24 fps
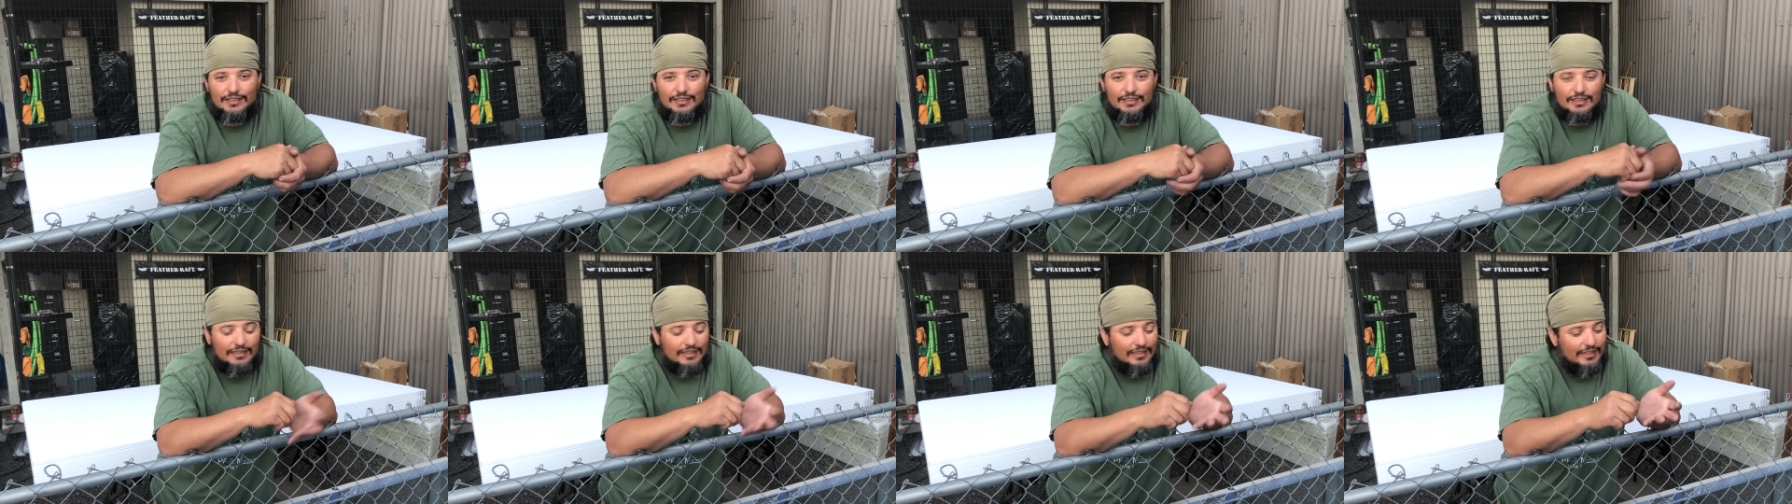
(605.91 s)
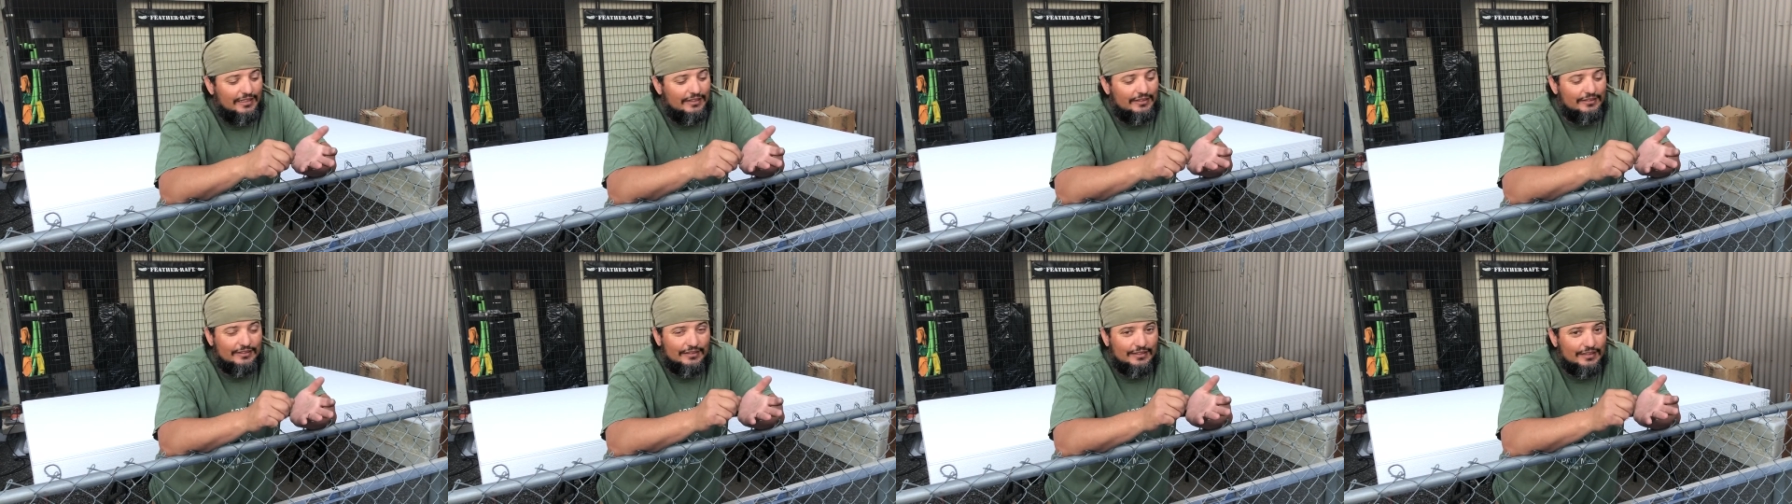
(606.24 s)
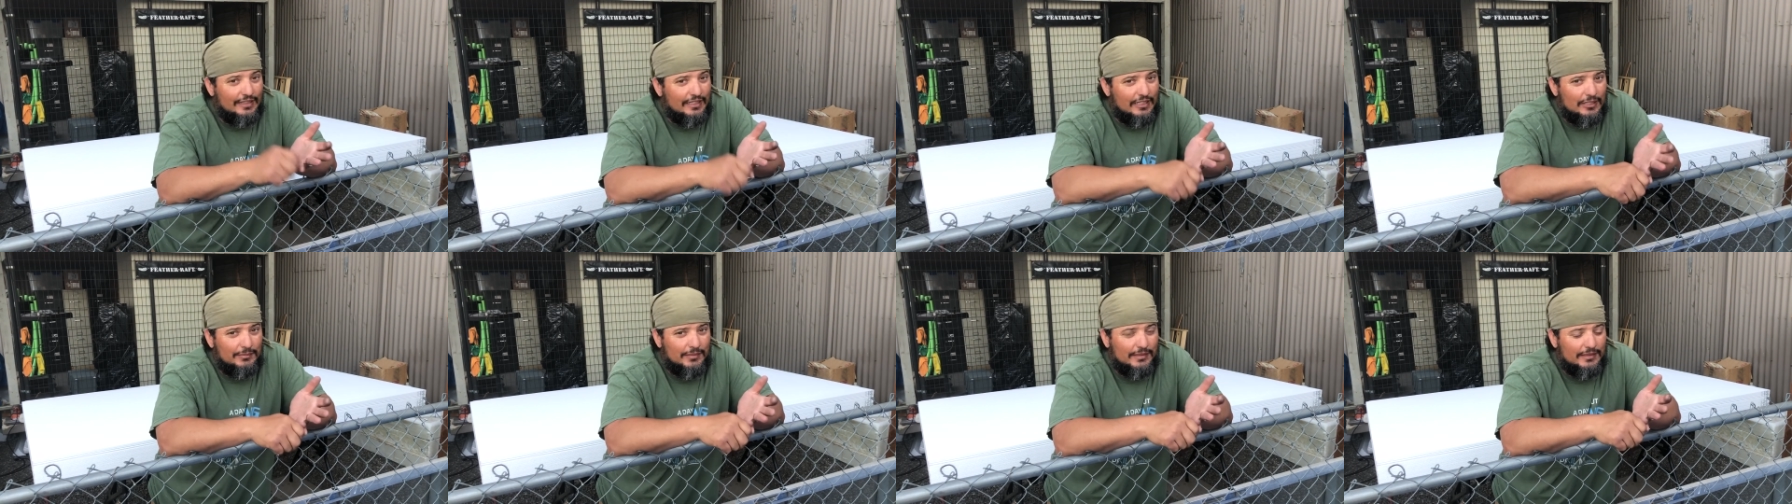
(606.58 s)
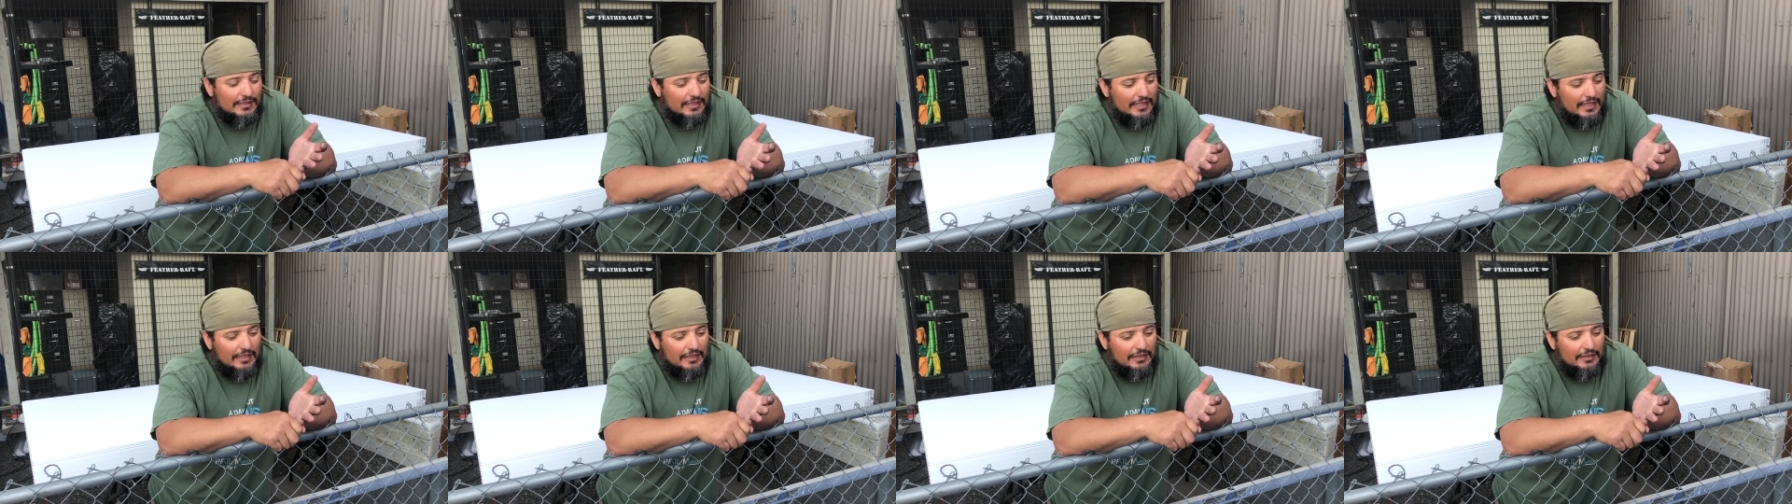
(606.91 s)
I got here a little bit
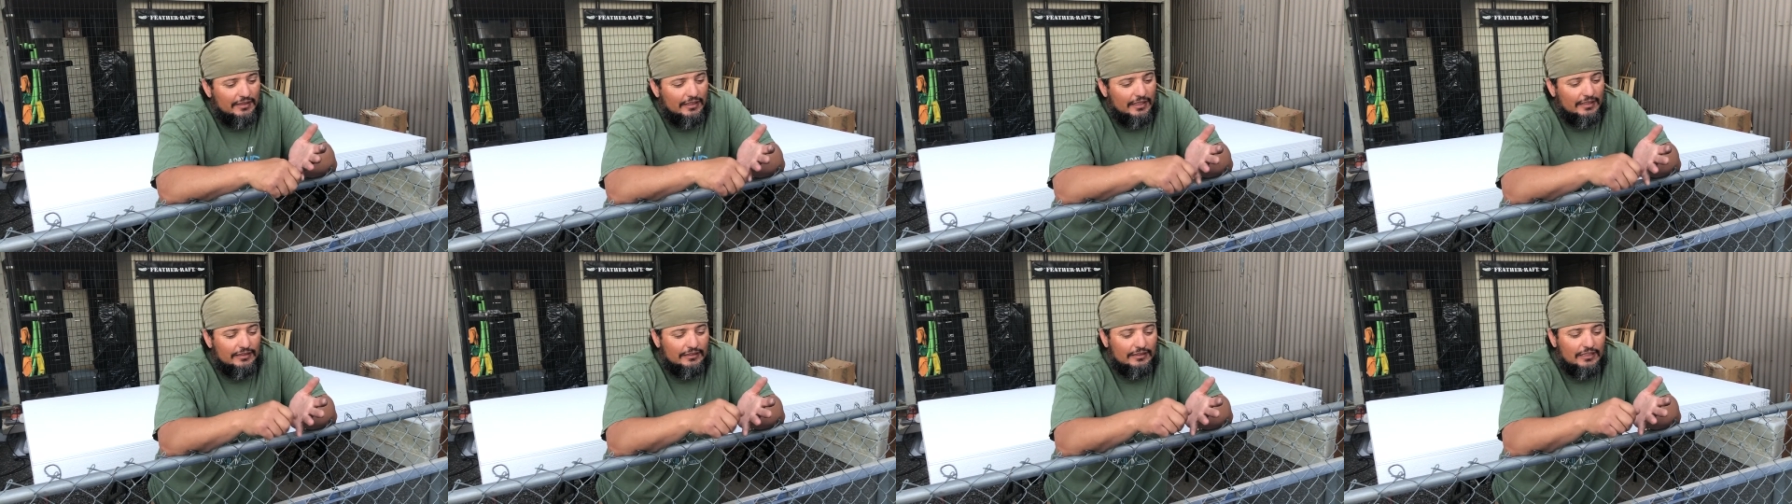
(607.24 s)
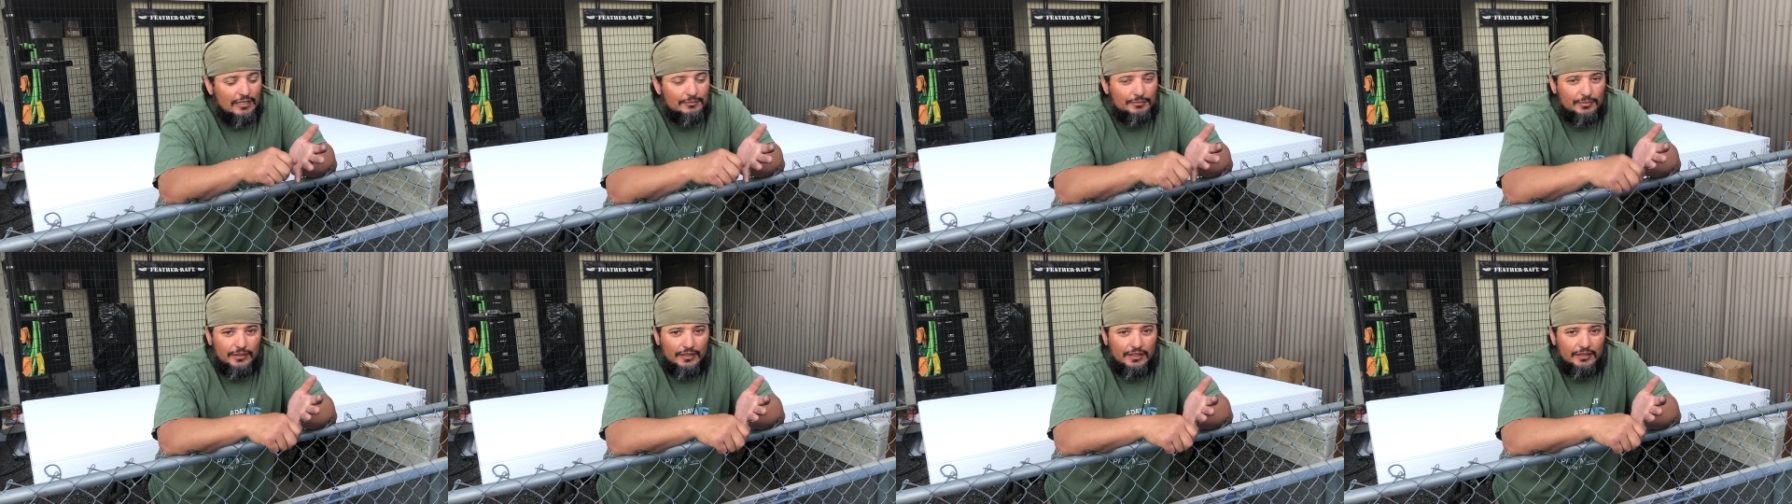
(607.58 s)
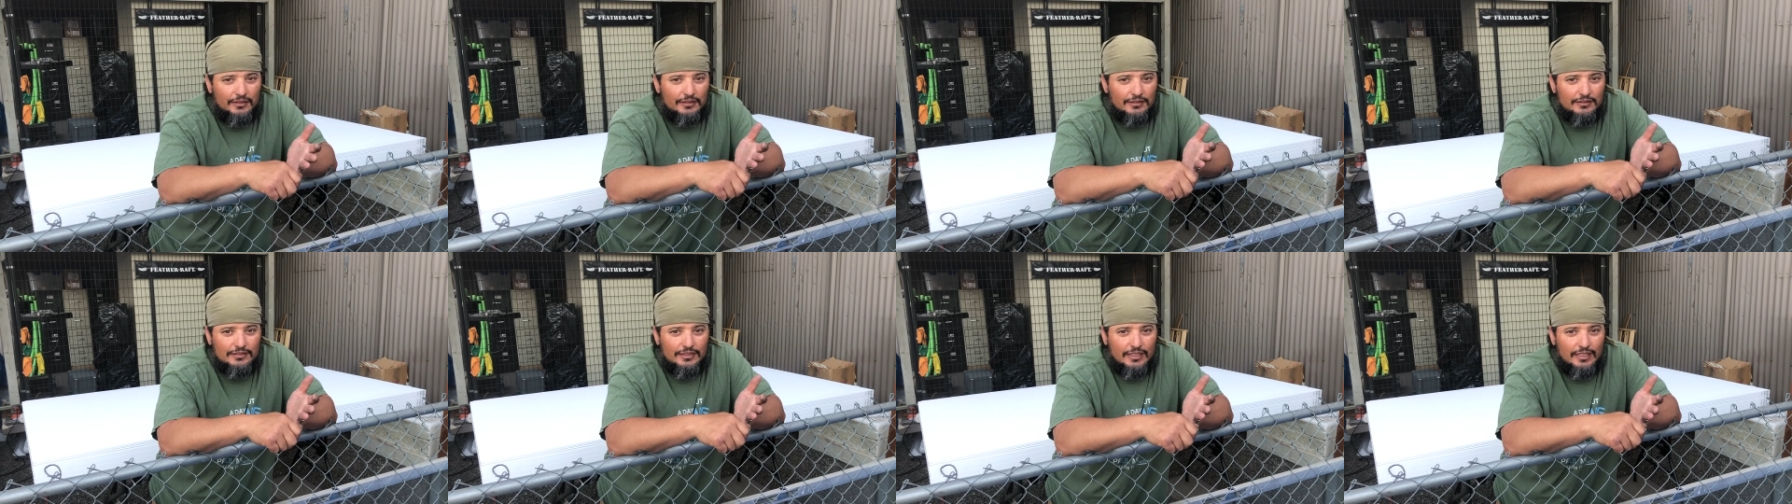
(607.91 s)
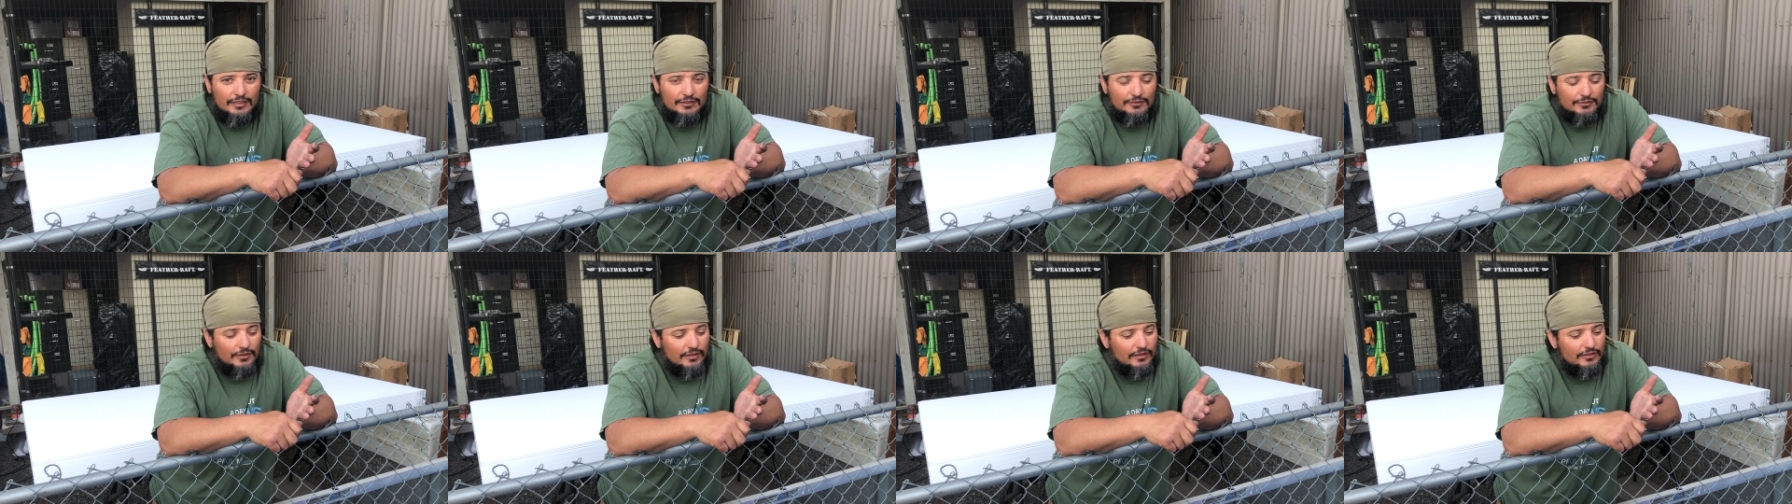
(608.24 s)
later, had a couple errands I had to
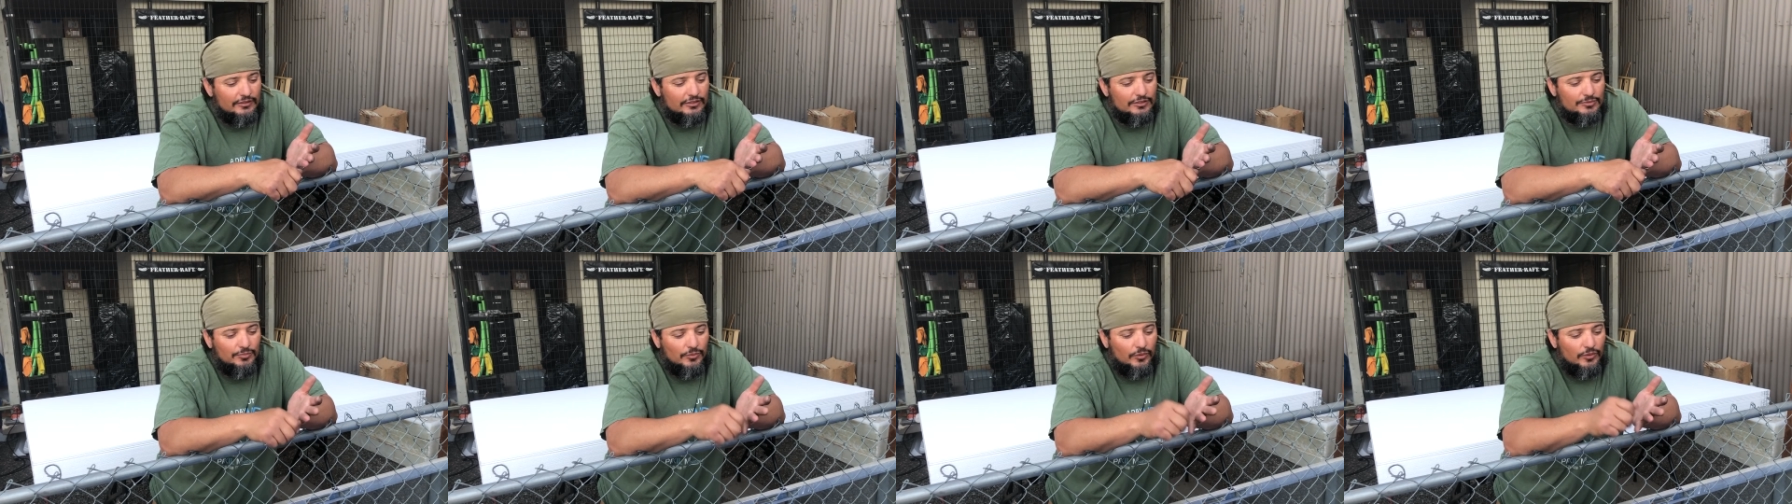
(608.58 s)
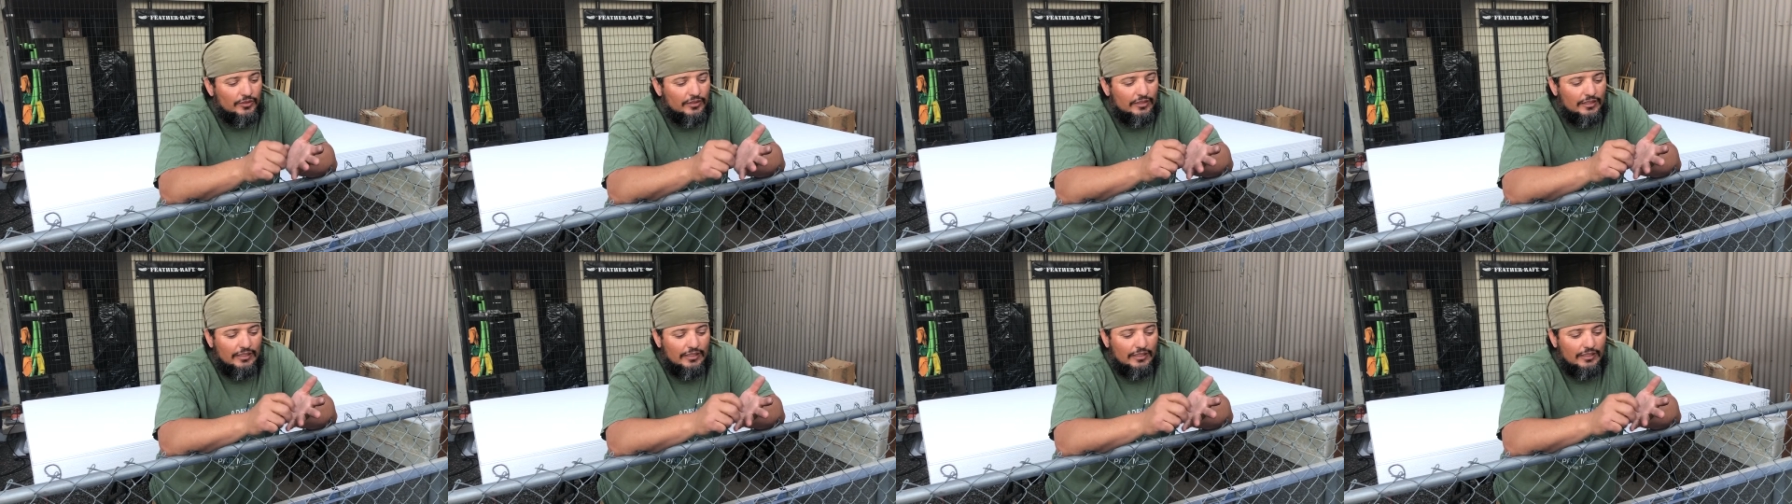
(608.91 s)
run this morning.